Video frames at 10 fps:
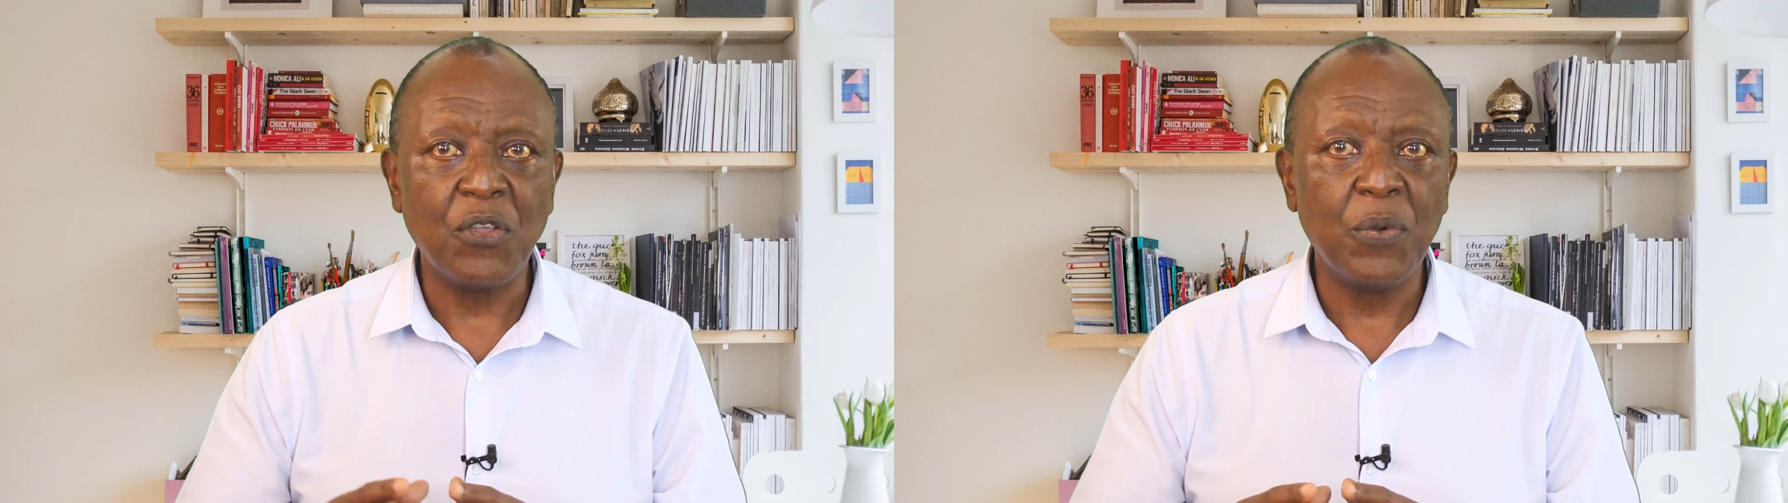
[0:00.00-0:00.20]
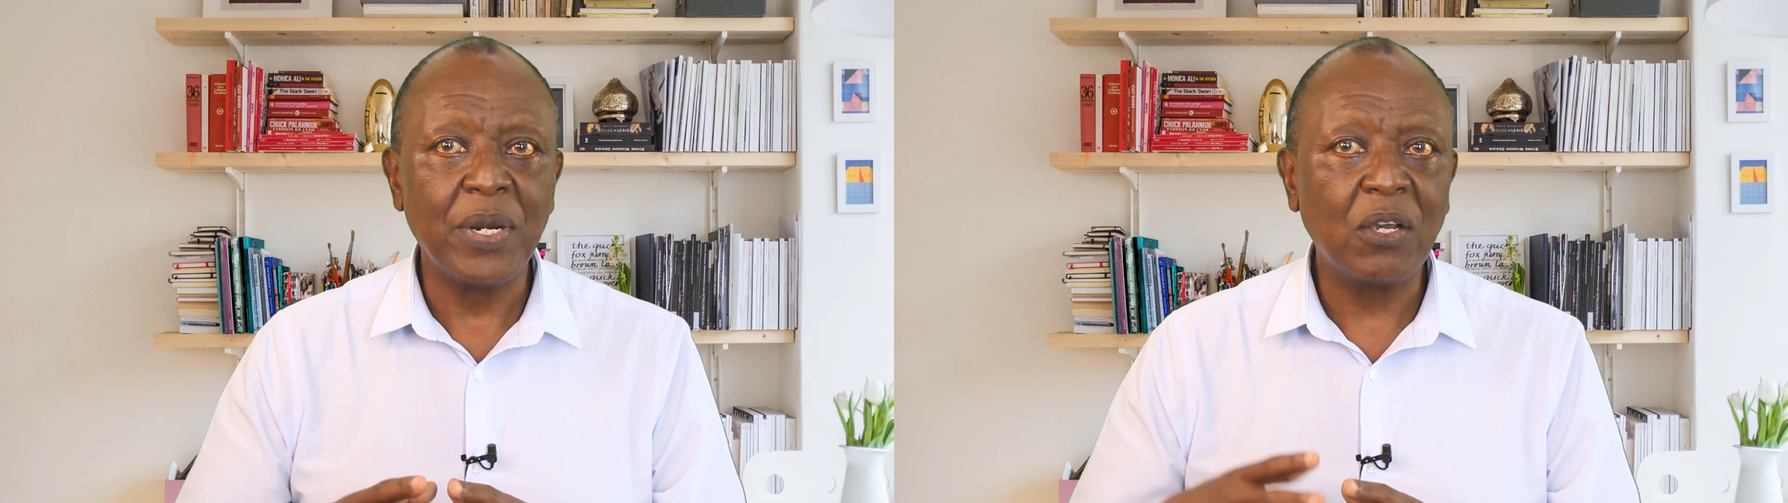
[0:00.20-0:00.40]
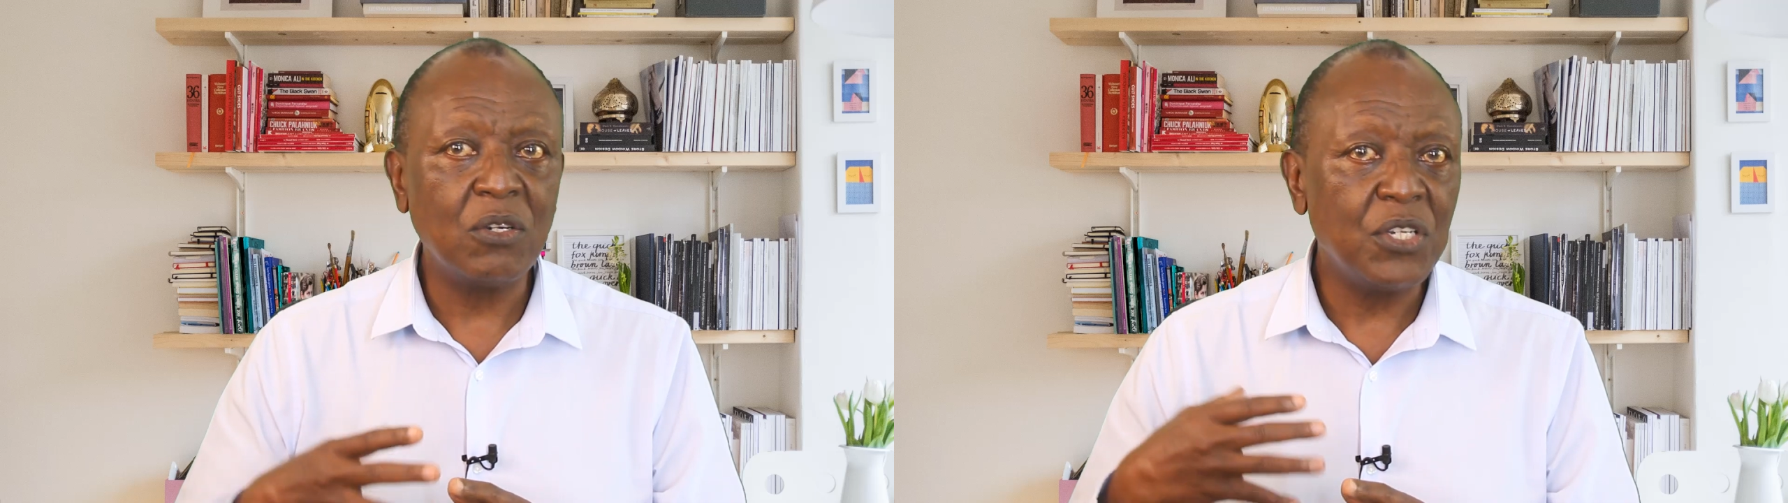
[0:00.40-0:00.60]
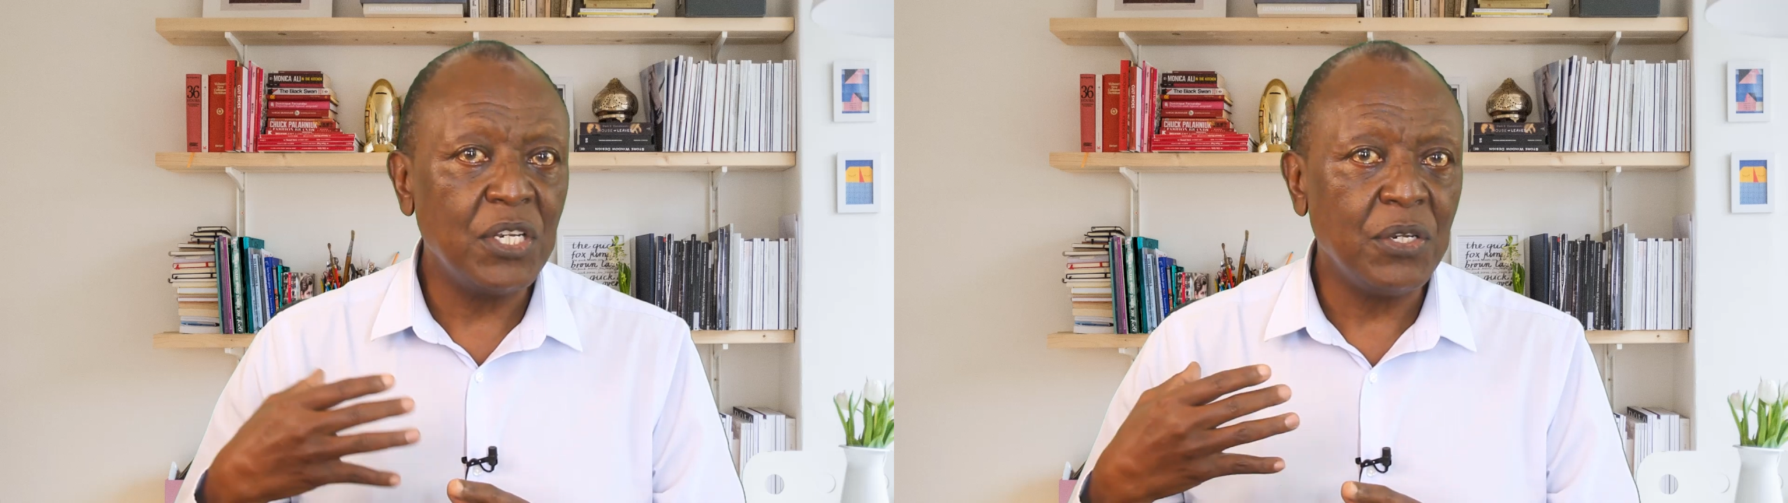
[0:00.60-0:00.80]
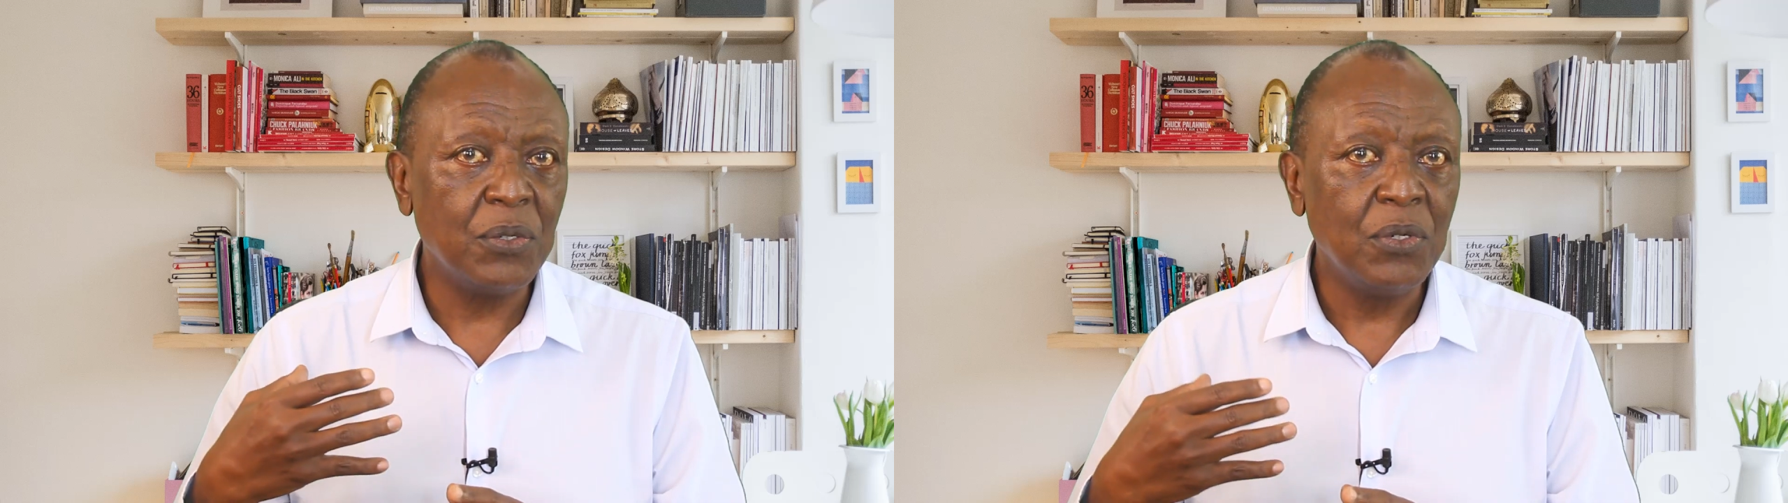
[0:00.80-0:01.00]
you will
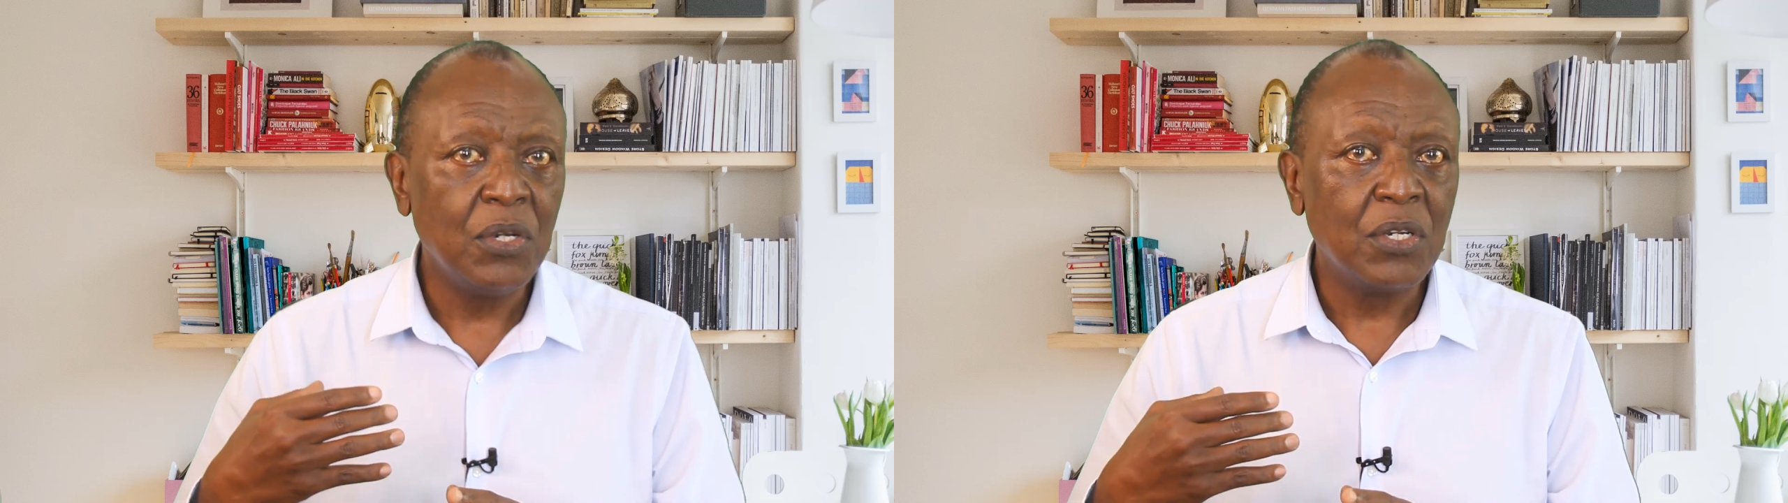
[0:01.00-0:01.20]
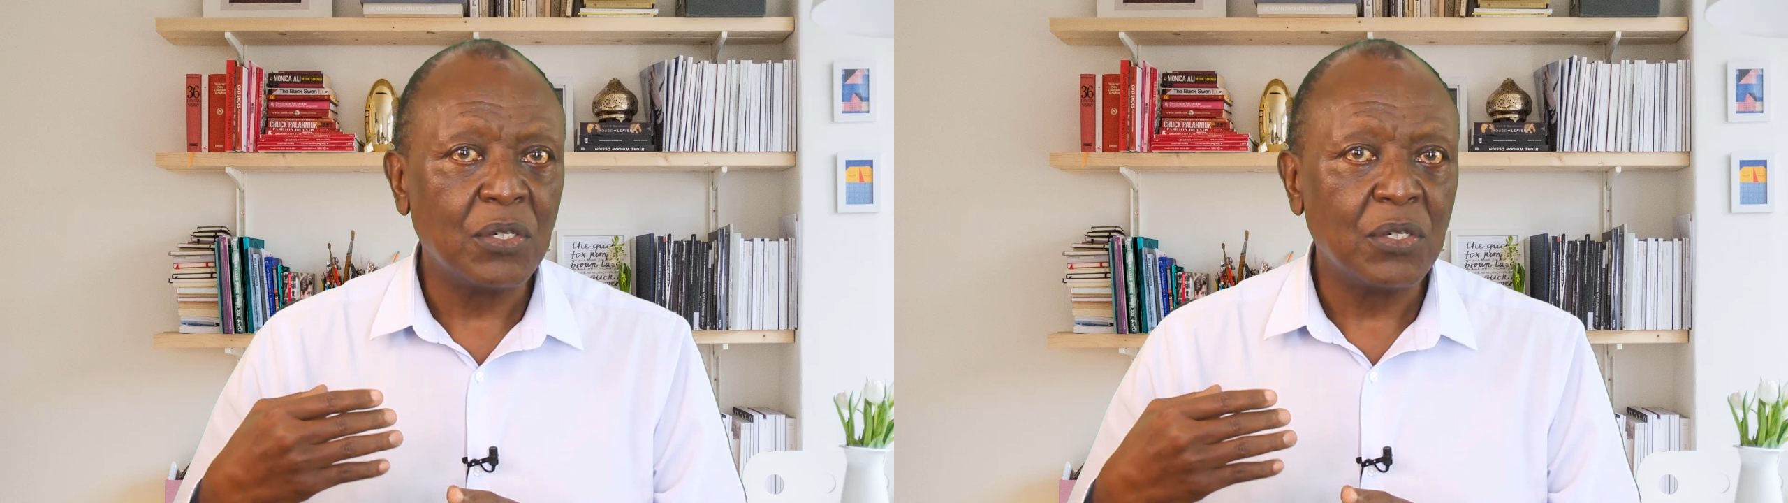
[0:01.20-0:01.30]
continue